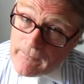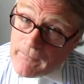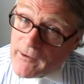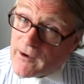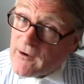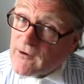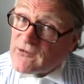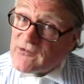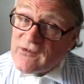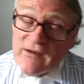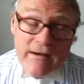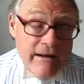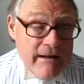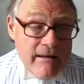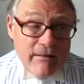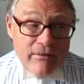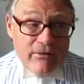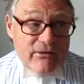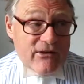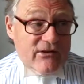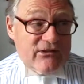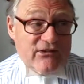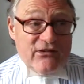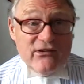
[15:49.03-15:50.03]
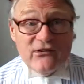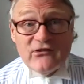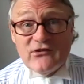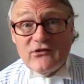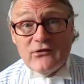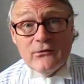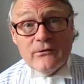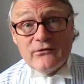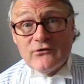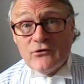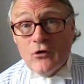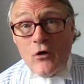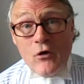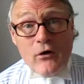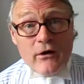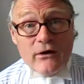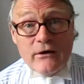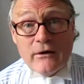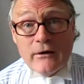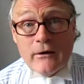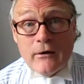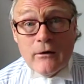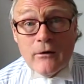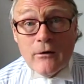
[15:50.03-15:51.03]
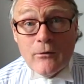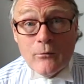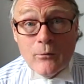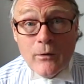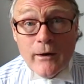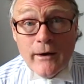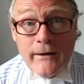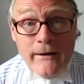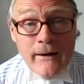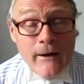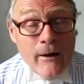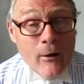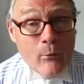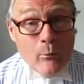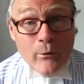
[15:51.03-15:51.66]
because this issue is not going to go away.